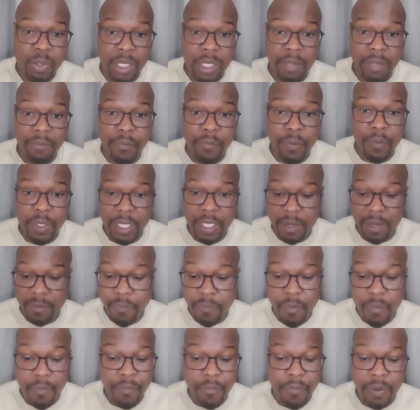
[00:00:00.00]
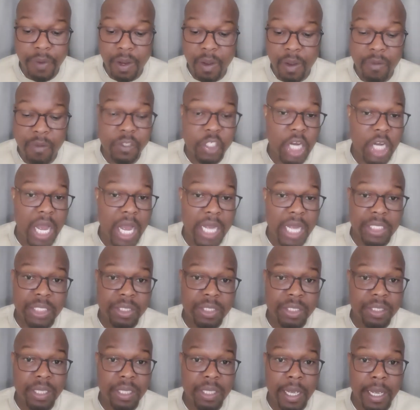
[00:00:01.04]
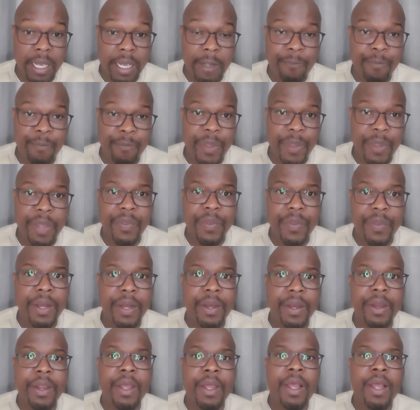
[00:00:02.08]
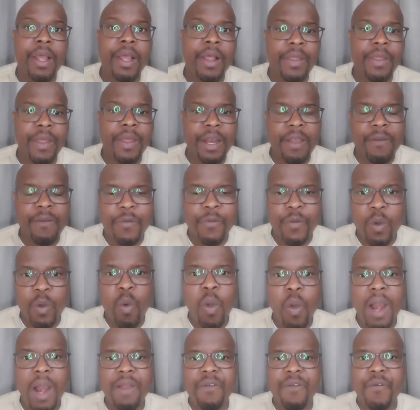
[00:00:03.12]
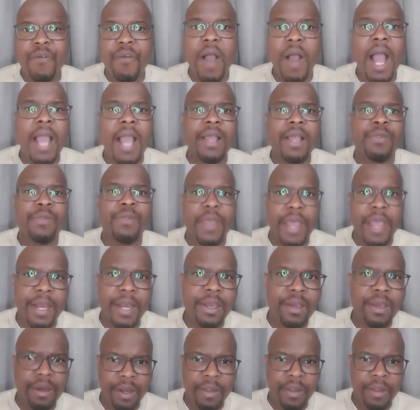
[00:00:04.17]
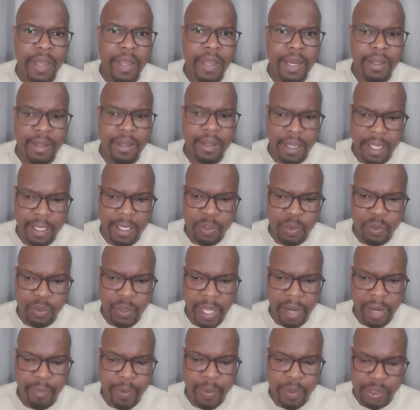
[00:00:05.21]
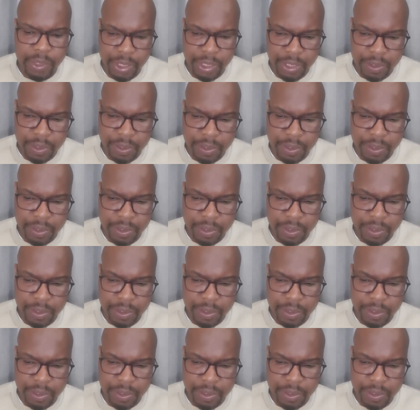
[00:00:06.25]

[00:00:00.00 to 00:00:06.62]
for that for free of charge. And then if you qualify, then they can do that process.